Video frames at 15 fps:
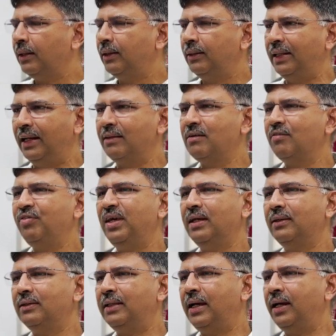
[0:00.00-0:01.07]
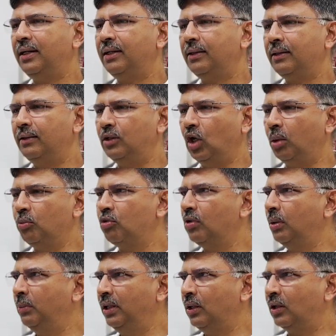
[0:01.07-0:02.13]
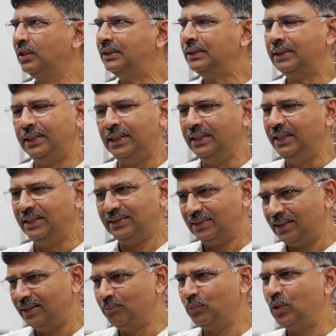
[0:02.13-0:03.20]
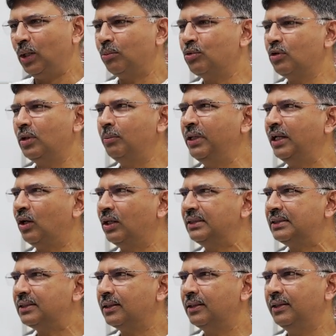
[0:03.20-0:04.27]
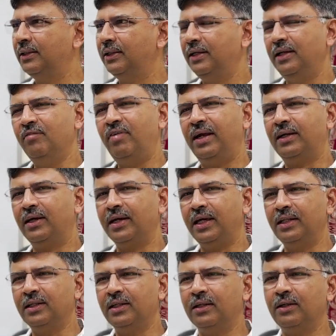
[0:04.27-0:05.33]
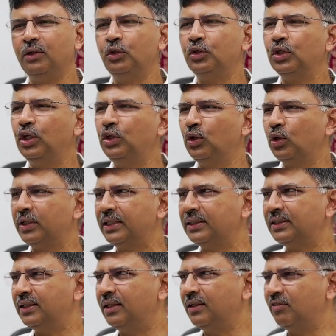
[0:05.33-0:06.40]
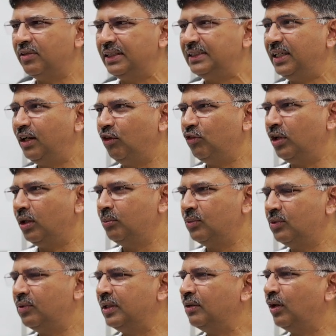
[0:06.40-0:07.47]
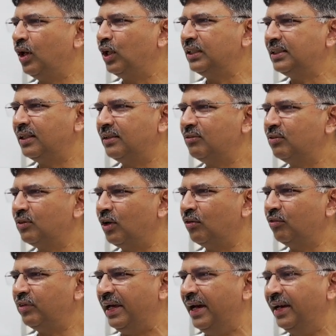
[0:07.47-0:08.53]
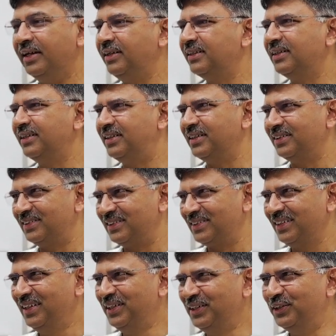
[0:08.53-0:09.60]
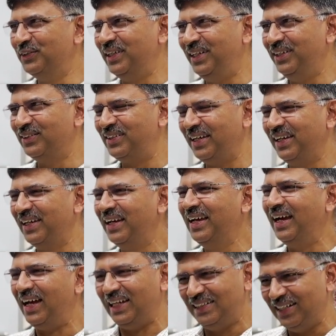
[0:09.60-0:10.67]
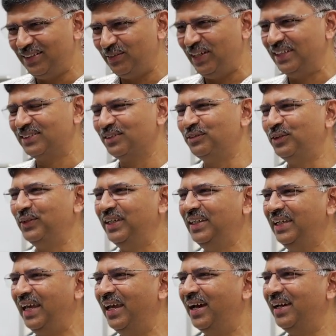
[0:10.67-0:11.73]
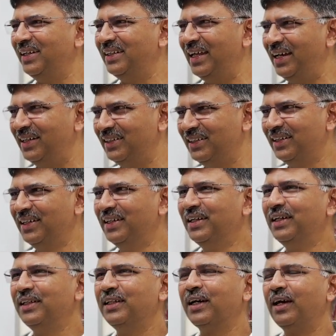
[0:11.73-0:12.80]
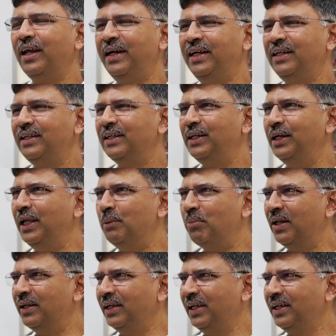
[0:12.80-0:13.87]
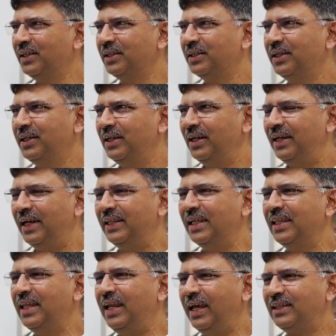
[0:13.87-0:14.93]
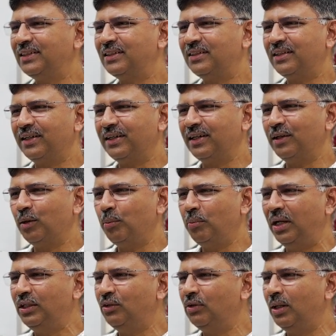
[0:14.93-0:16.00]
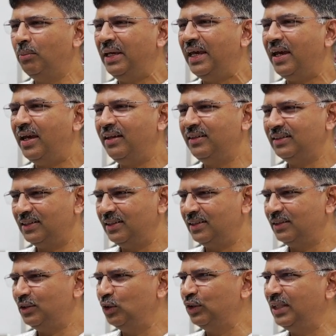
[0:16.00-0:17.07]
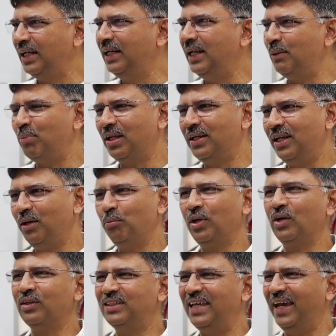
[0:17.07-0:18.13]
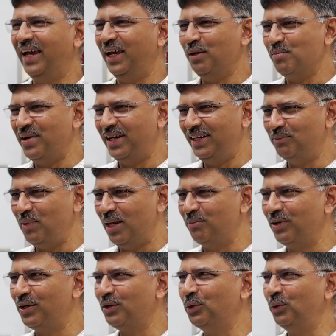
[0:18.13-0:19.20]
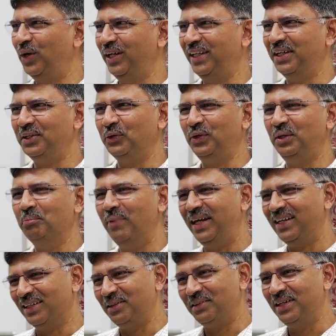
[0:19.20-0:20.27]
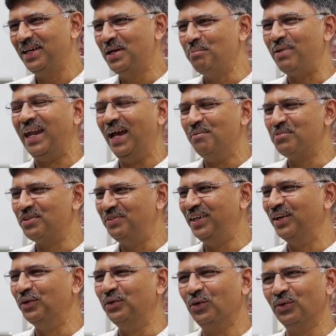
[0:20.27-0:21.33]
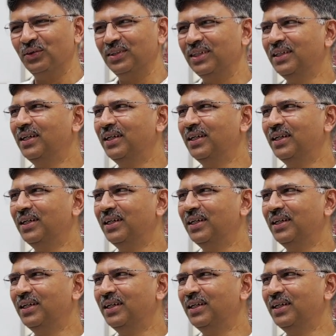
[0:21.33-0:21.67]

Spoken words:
There is a fear that jobs will be lost, and yes, certain jobs will be lost. In fact, again, the usual joke is that the first set of jobs which were lost are of AI researchers who are using other ways of doing AI than the current deep learning. And then the next bunch will be AI researchers using deep learning because AI might be able to do what they're doing better. Perhaps, we don't know.